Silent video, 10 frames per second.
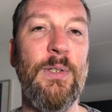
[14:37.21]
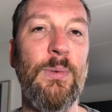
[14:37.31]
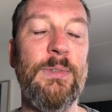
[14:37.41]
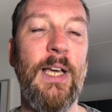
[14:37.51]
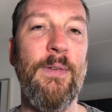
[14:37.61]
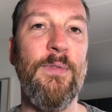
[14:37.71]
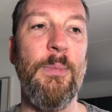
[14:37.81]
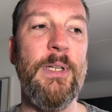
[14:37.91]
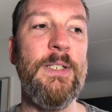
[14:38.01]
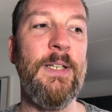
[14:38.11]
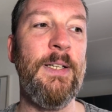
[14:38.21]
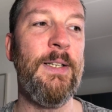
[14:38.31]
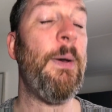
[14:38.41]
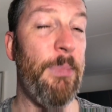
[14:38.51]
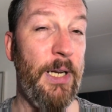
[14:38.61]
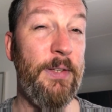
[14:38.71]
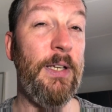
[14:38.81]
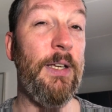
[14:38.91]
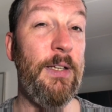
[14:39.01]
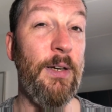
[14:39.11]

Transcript: cooled down from it. But I think,